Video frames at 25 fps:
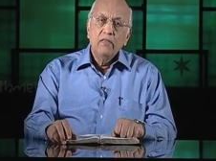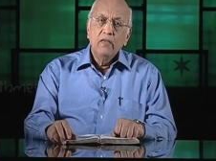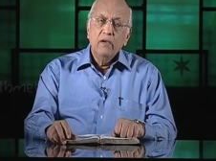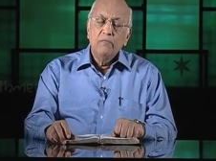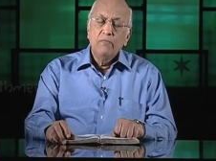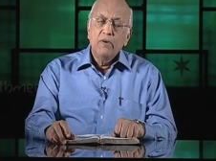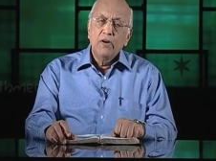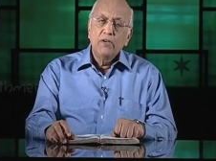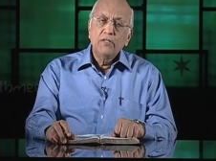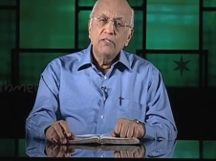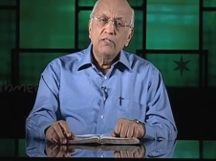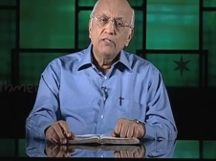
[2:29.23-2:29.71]
The
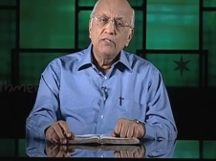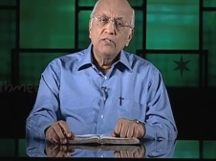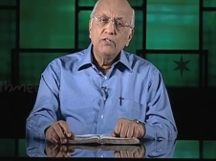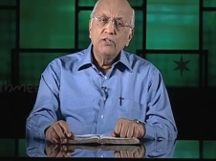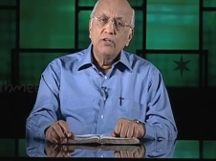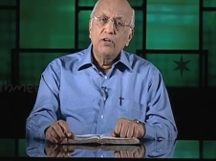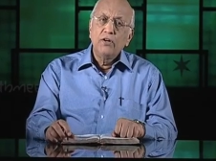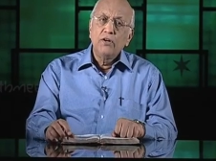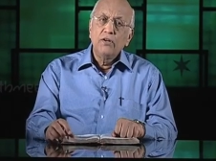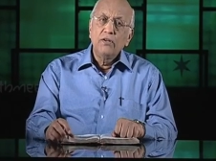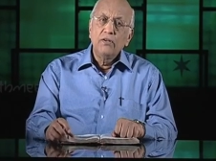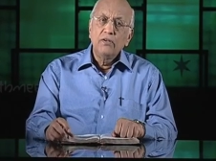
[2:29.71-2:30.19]
Apostle
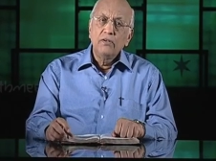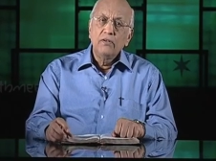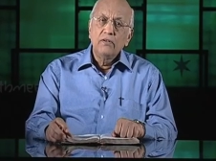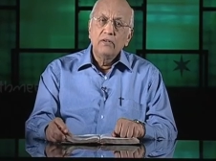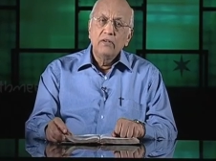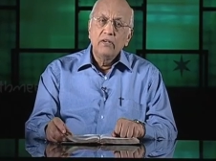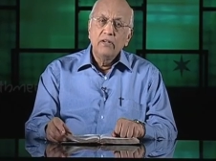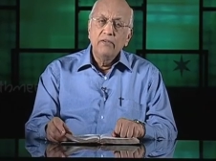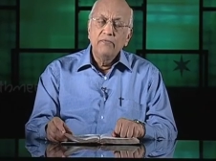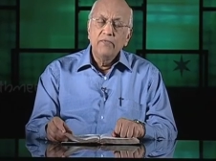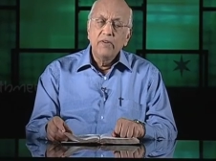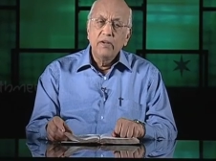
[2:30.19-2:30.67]

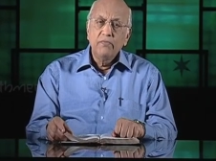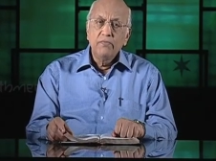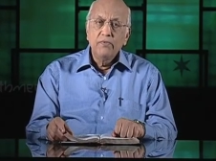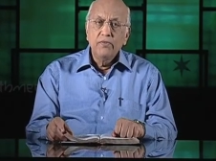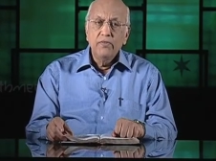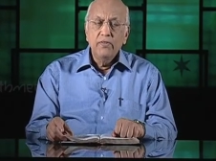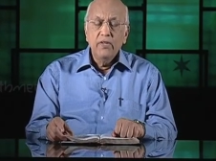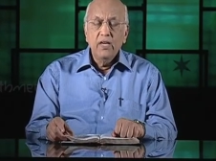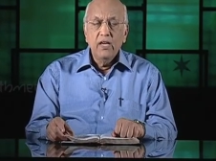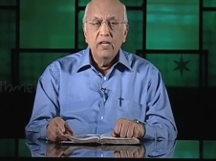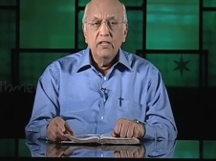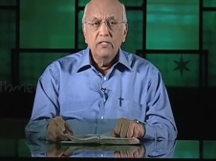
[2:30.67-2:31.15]
John lived up
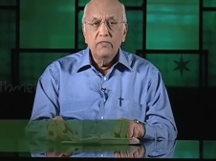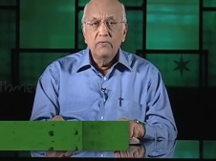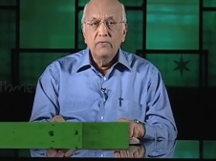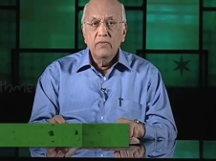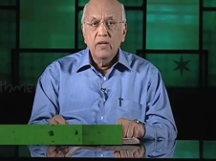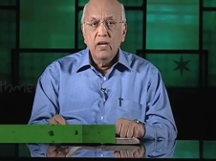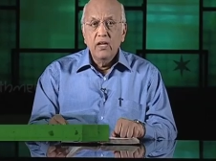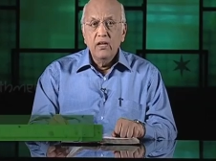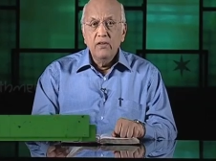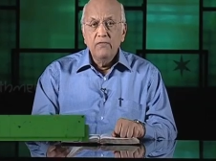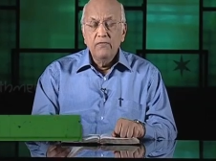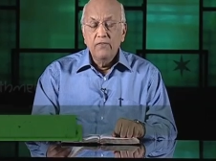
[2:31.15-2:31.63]
to the age of
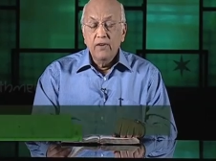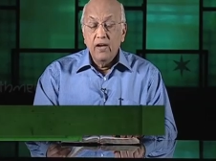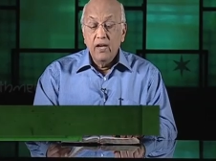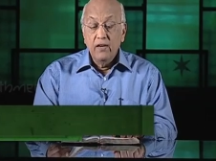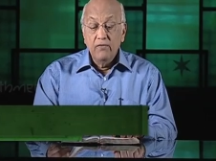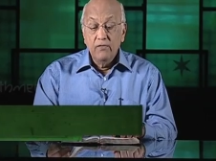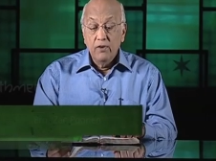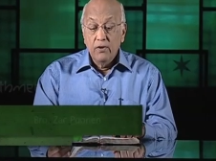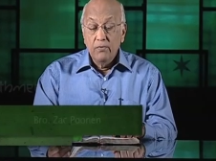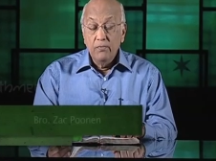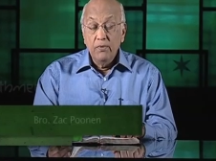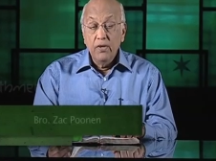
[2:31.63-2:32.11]

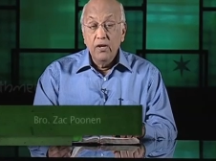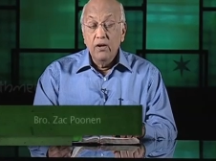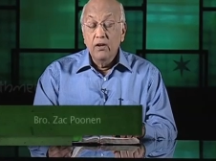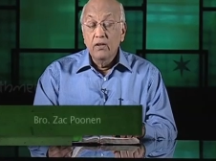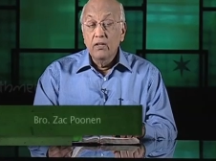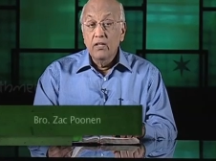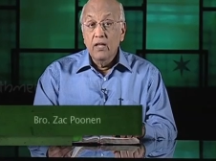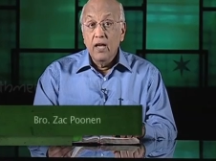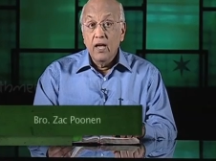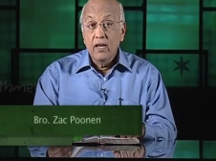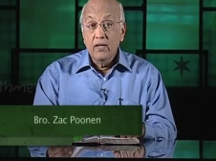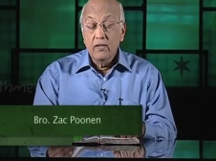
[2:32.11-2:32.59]
95 or
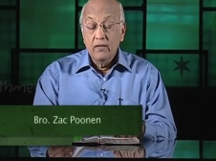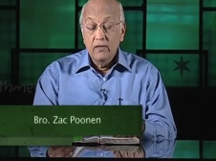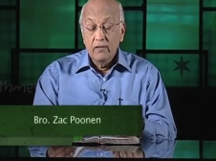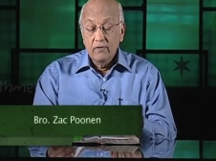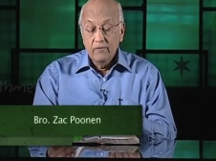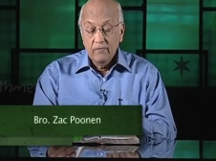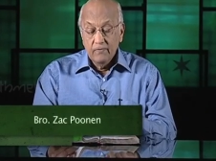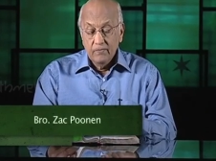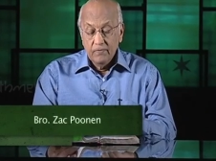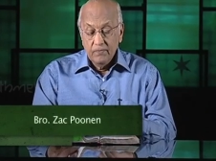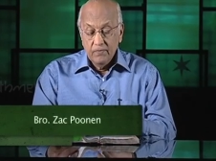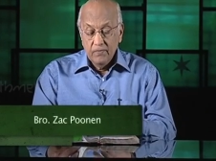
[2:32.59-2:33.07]
beyond that,
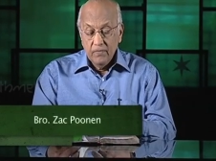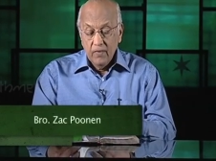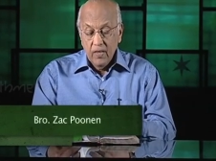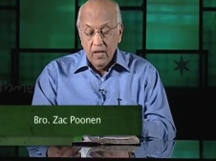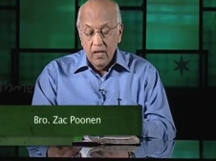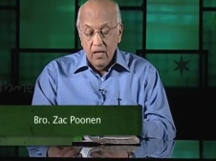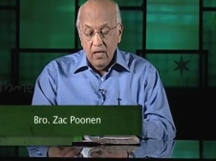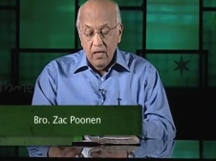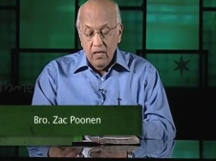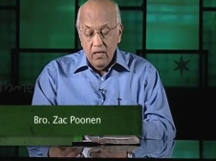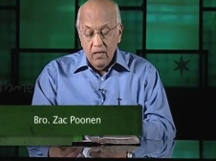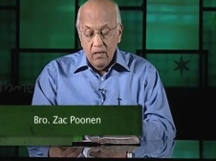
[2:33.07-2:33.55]

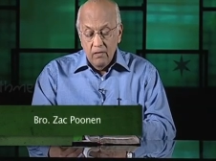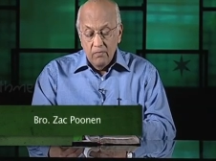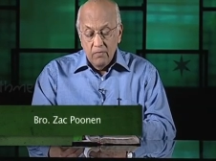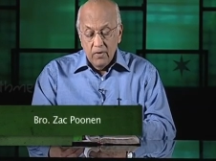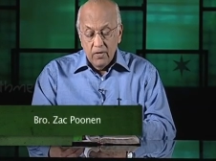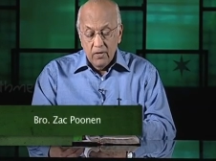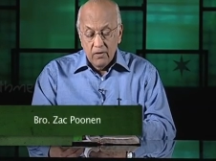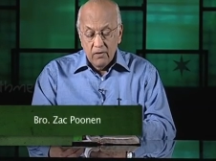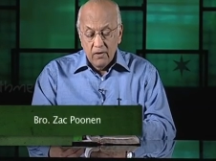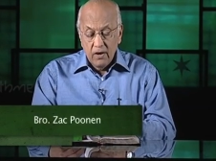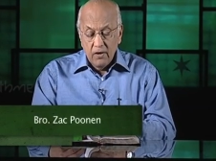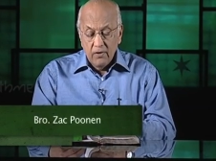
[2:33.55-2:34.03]

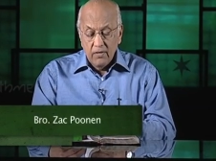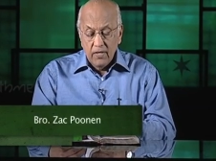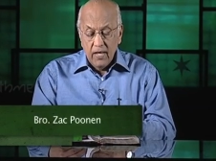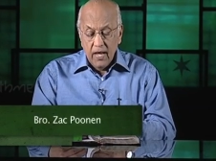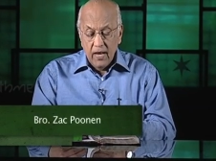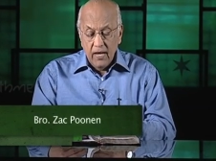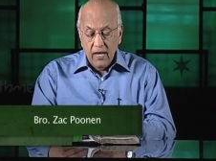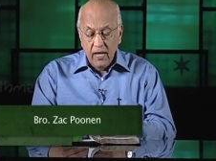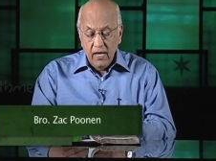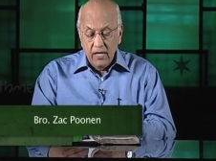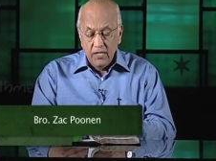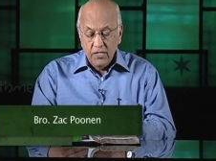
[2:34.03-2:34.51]
but around
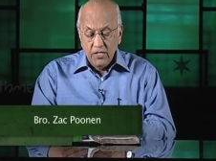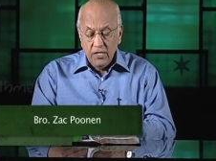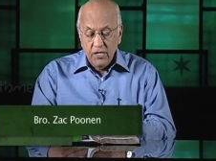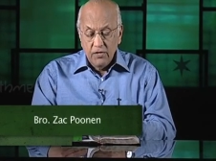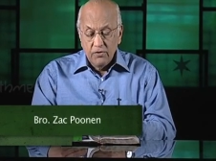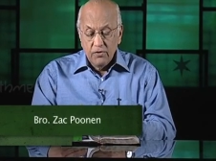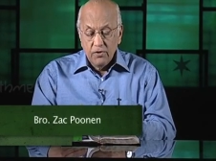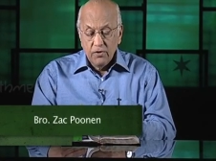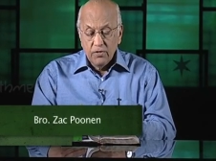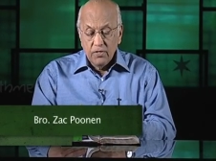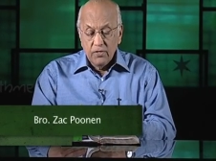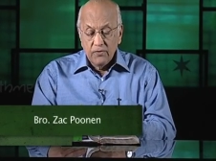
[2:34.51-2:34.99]
that age
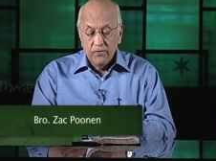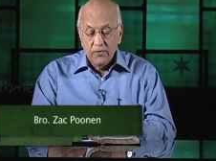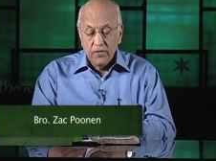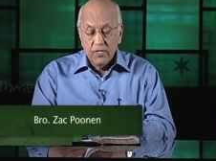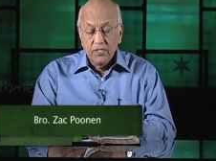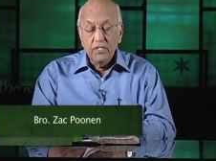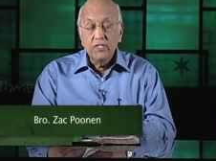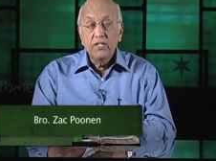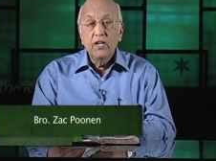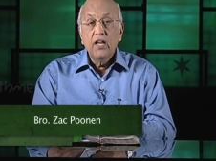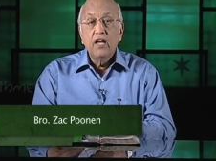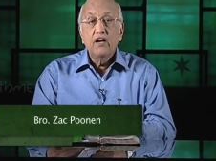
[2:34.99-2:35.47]
he wrote the
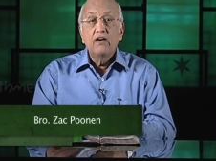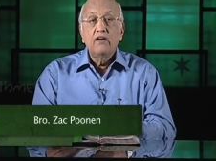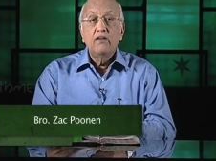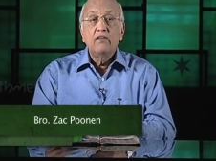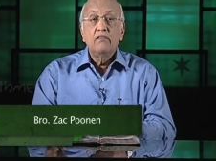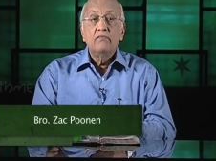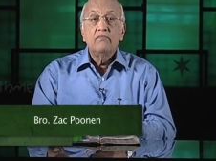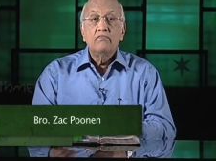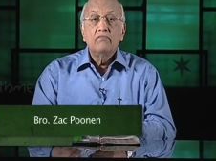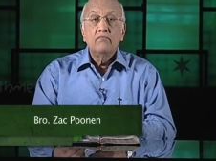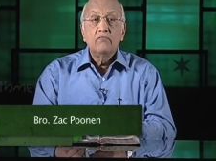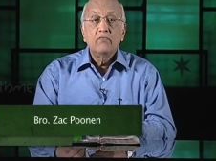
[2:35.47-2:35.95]
first
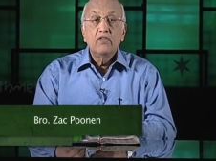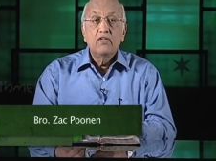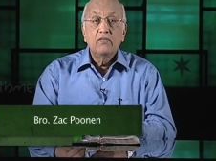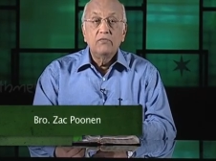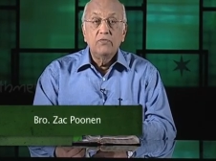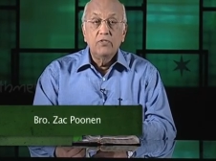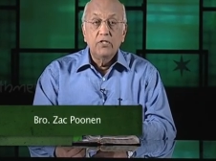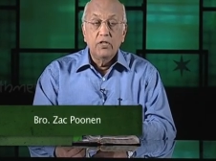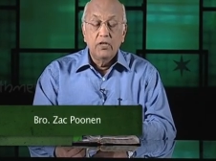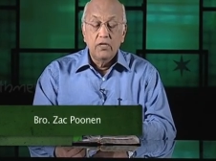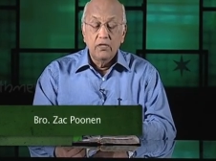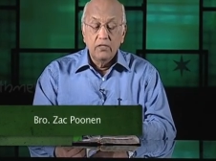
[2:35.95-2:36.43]
letter
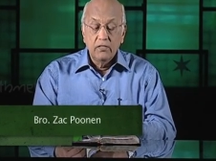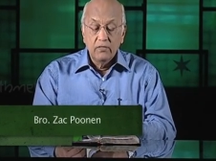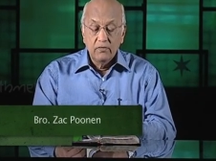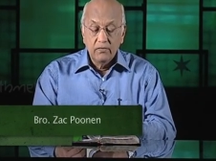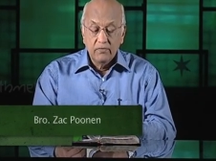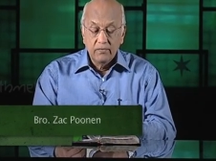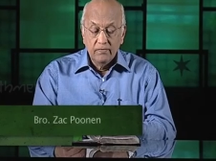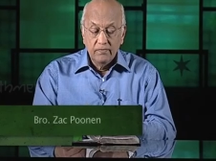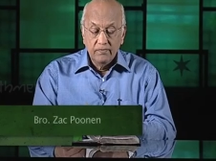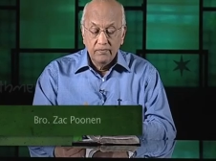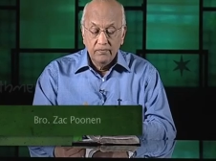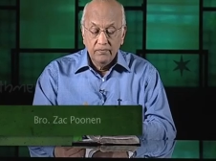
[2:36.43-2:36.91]
of
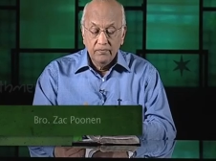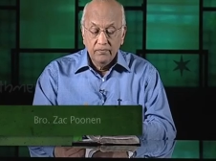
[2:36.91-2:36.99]
John.